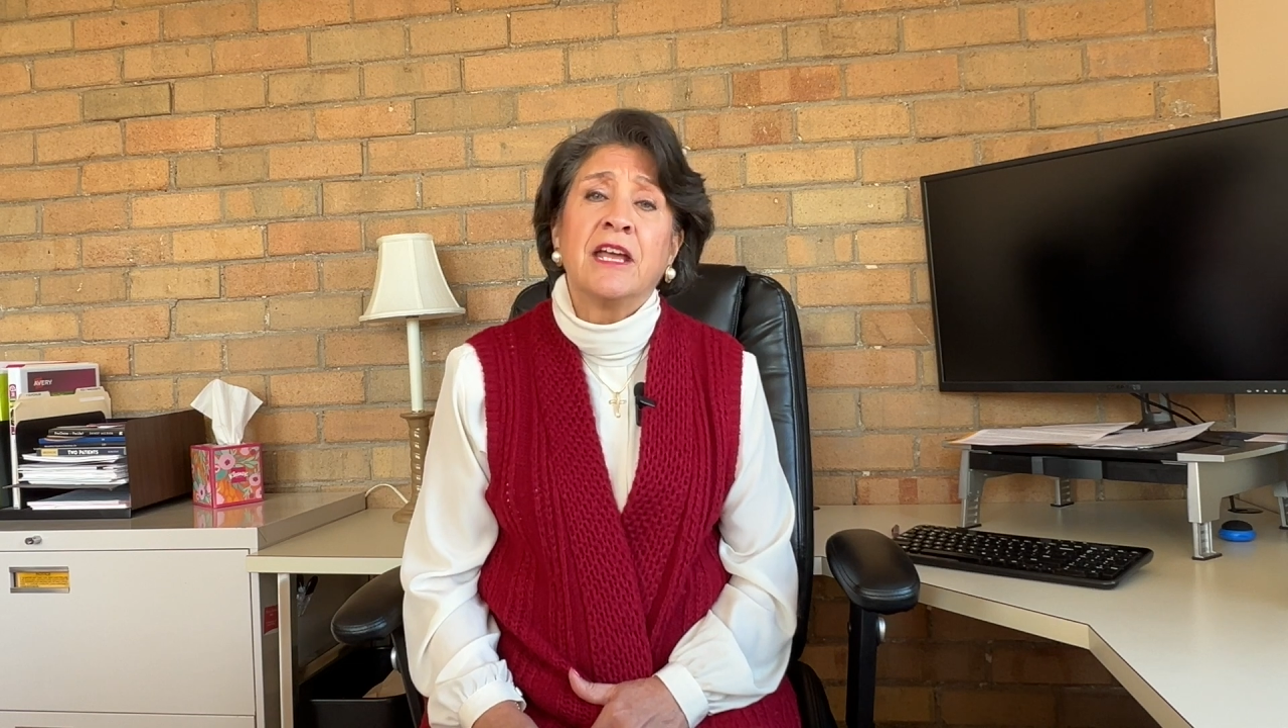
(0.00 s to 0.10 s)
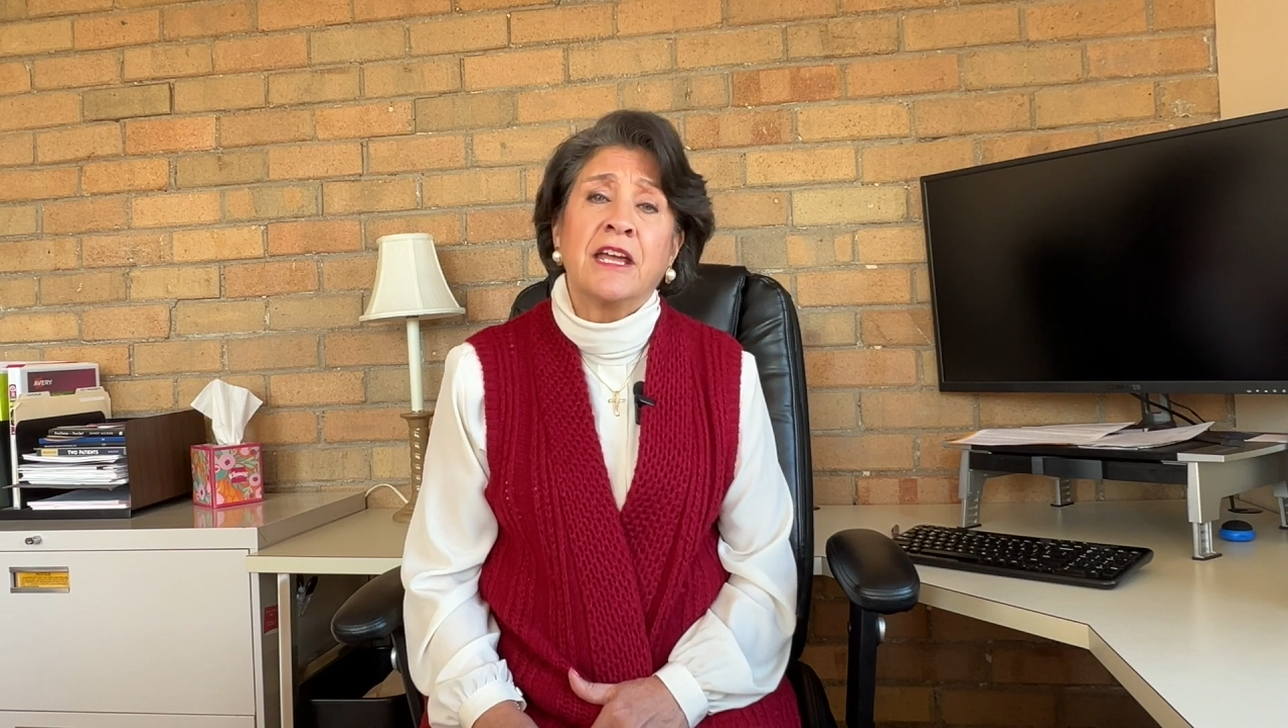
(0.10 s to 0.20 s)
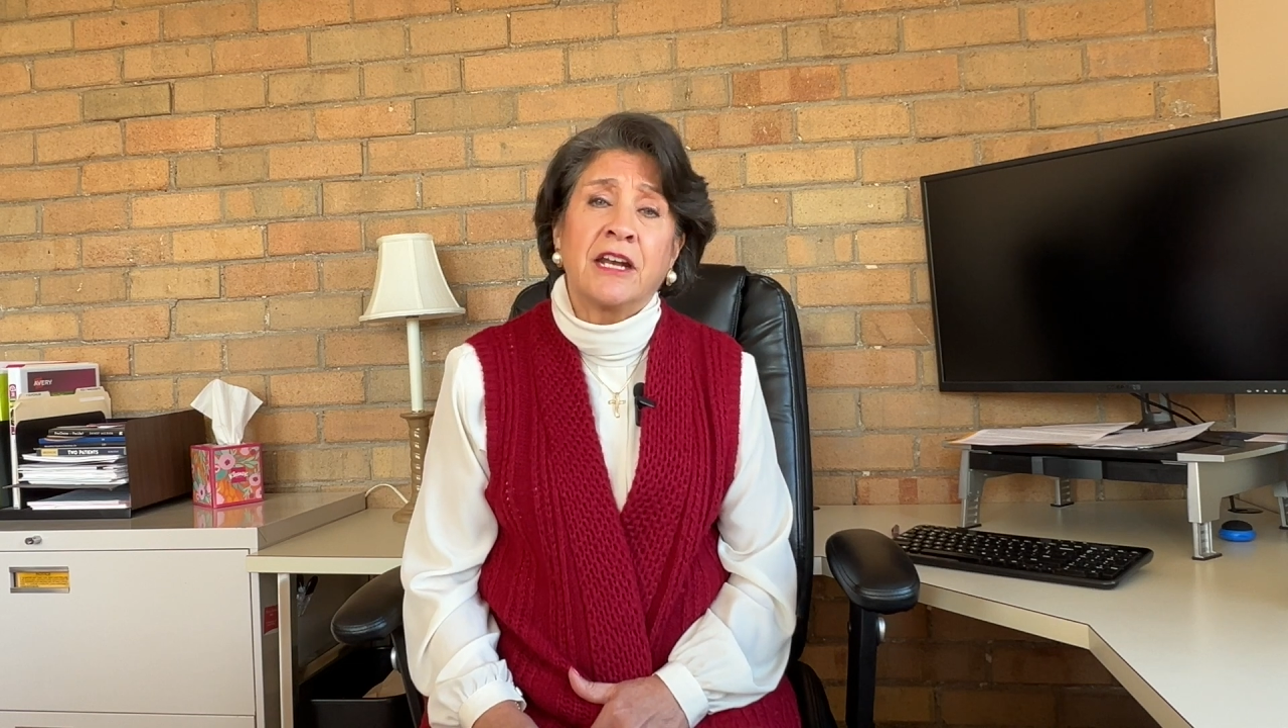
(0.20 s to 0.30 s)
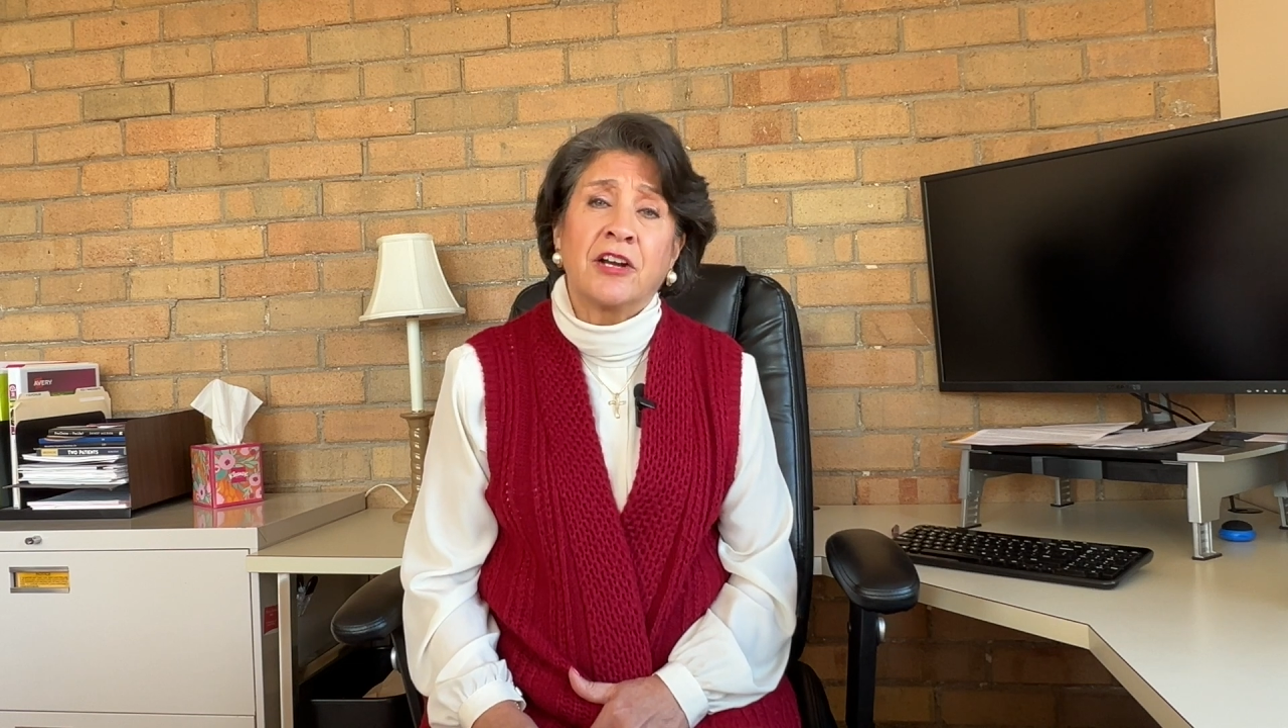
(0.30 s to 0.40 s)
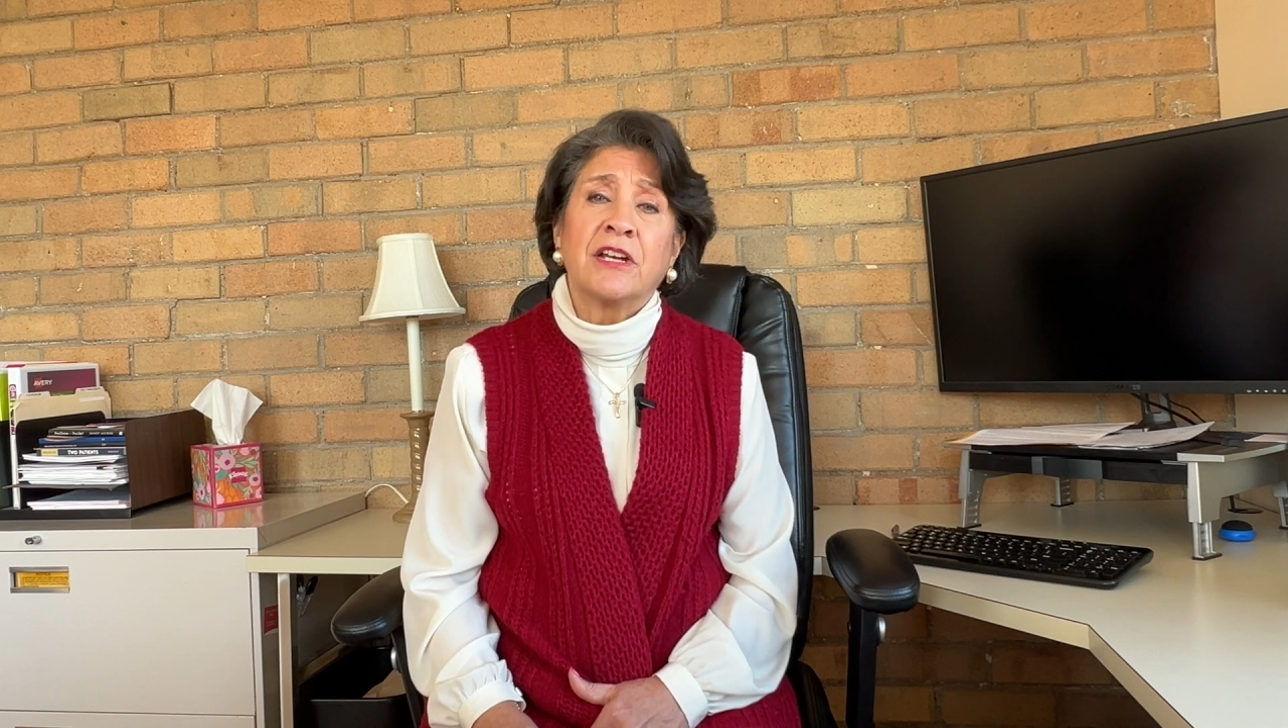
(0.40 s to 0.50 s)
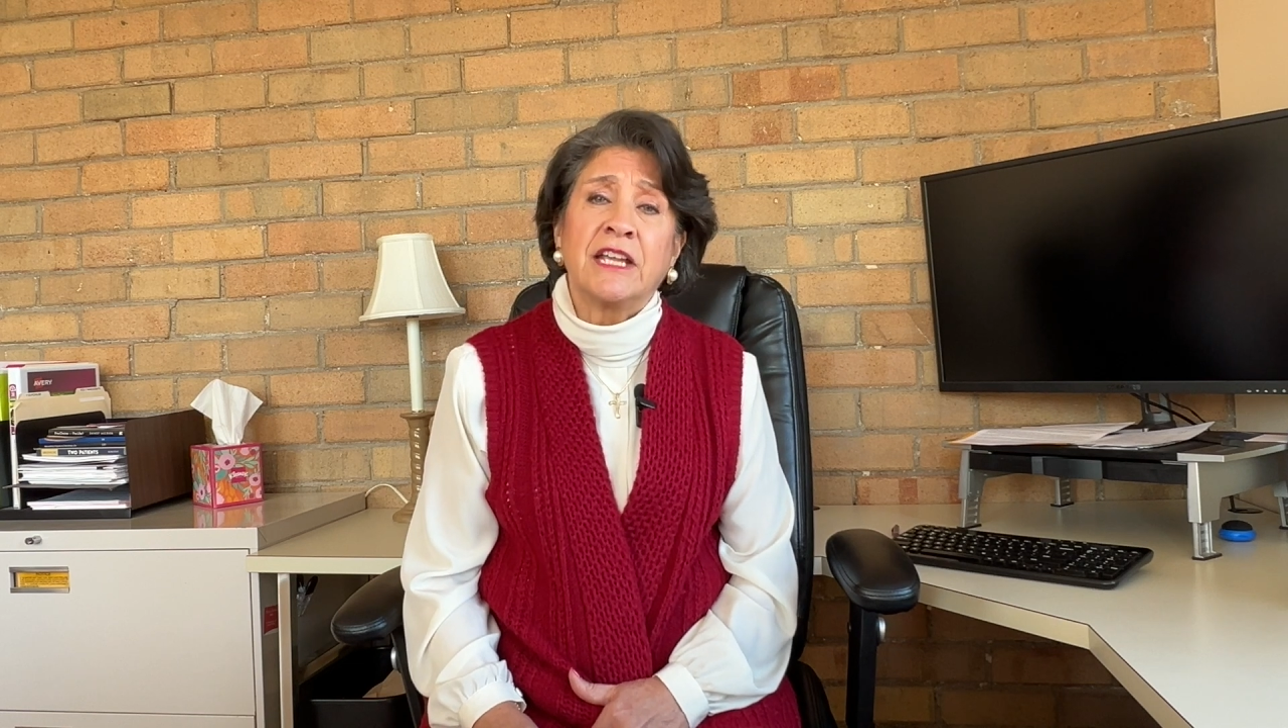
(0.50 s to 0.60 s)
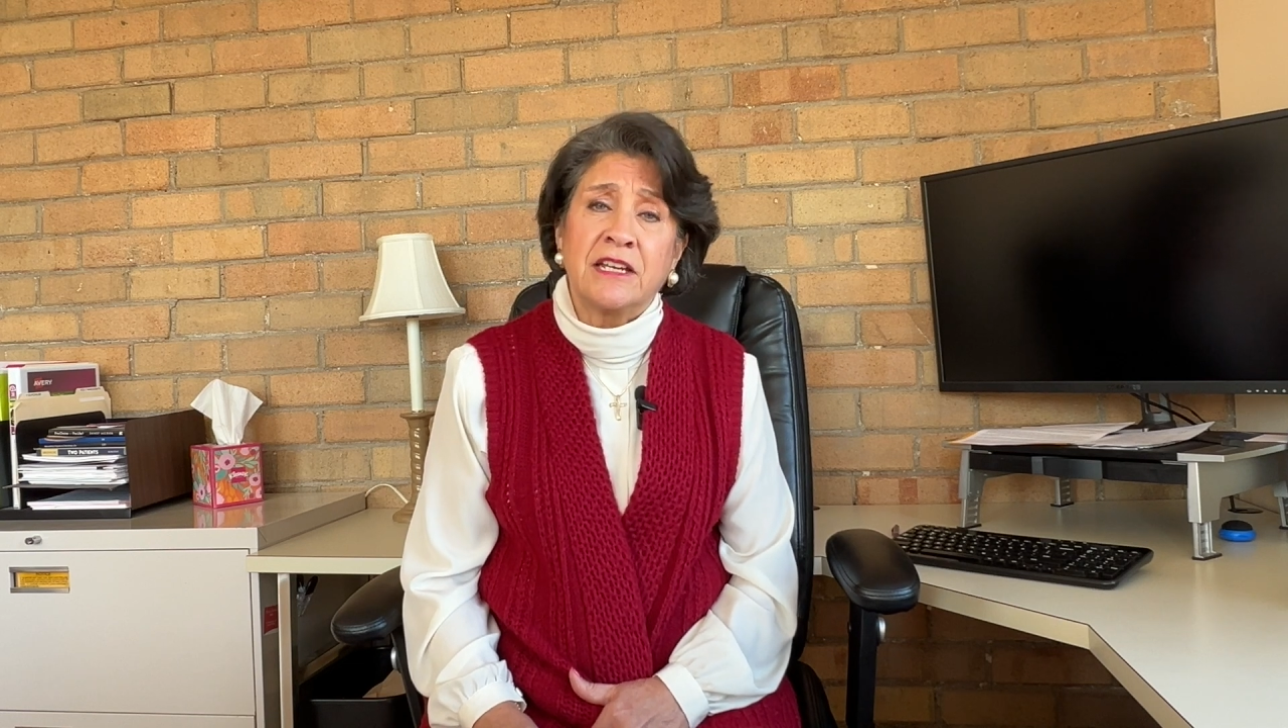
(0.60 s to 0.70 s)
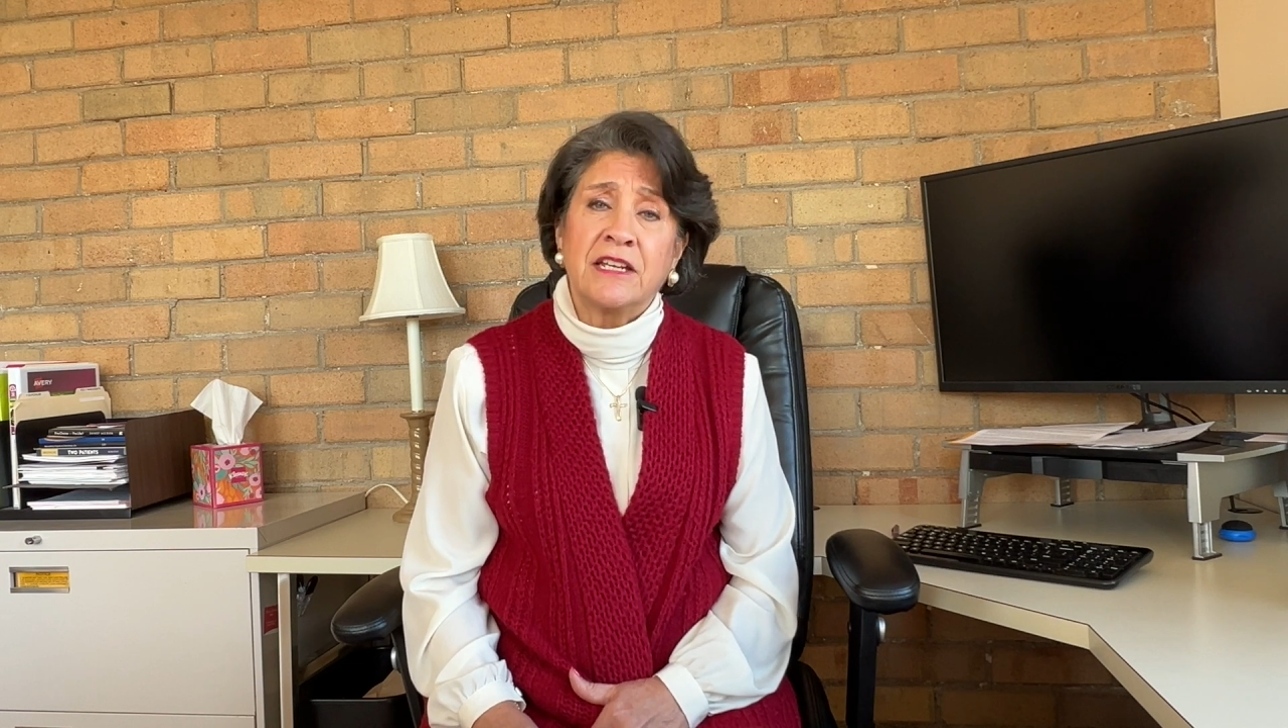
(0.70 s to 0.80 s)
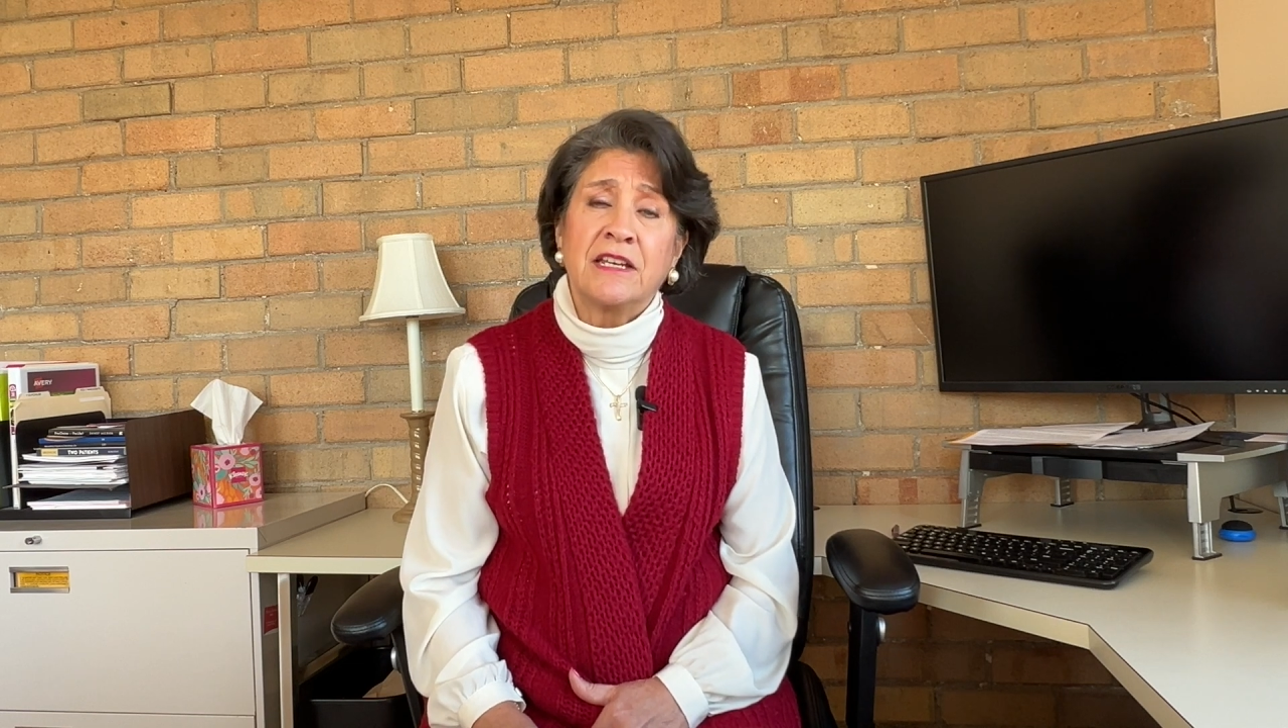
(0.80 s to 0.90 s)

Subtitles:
and are needed